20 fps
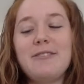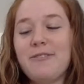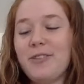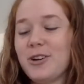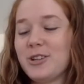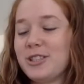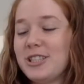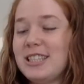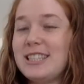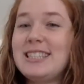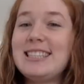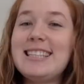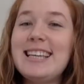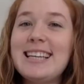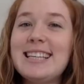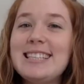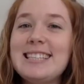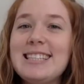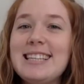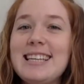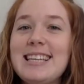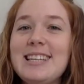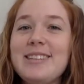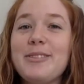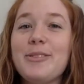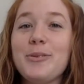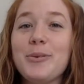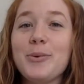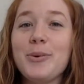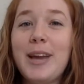verses 16
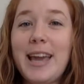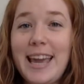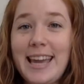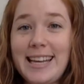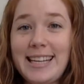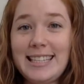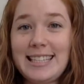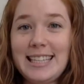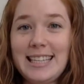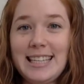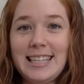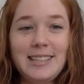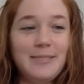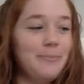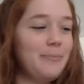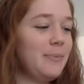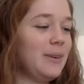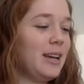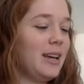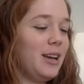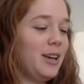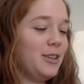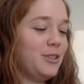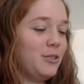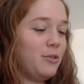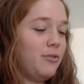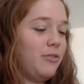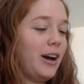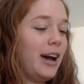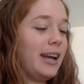through 18. So
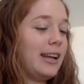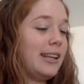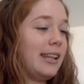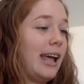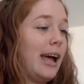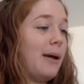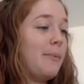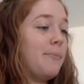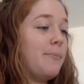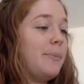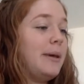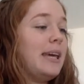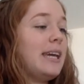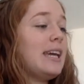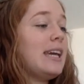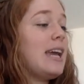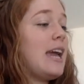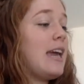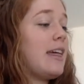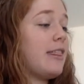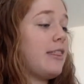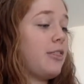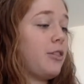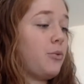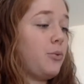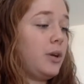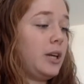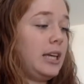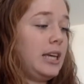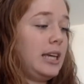find that big
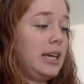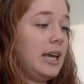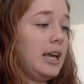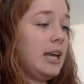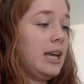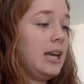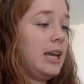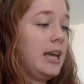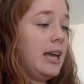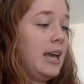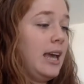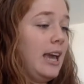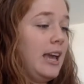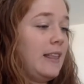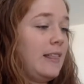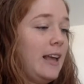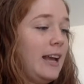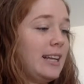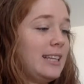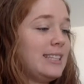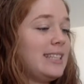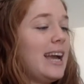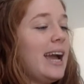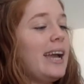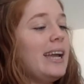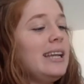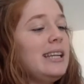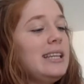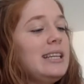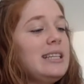3 and that
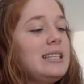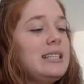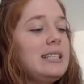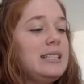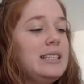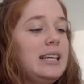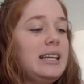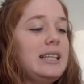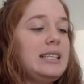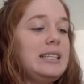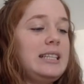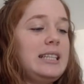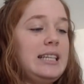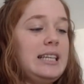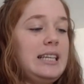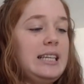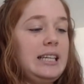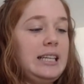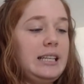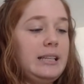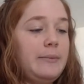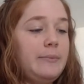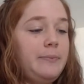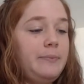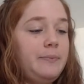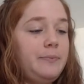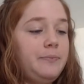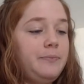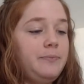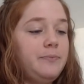tiny 16.
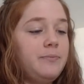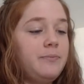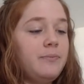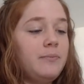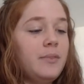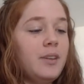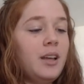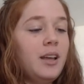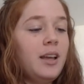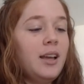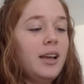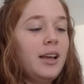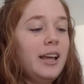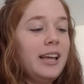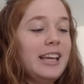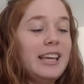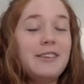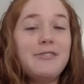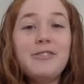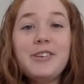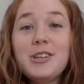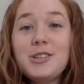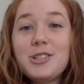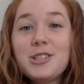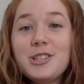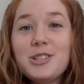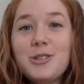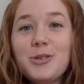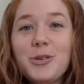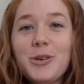
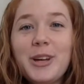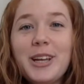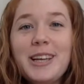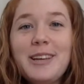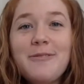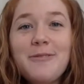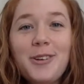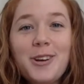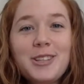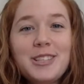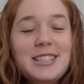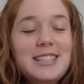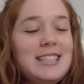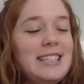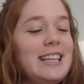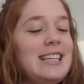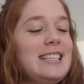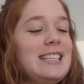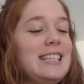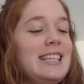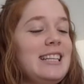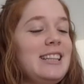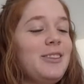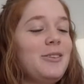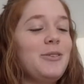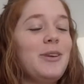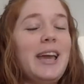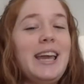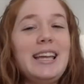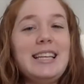Ephesians 3, verses 16
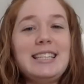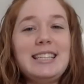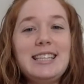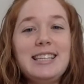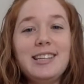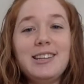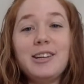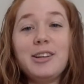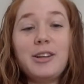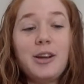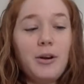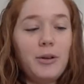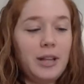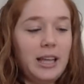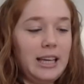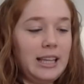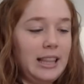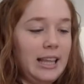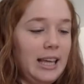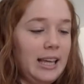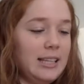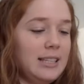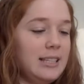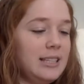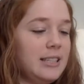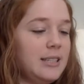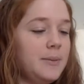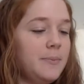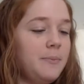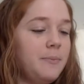through 18 go like
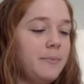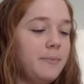this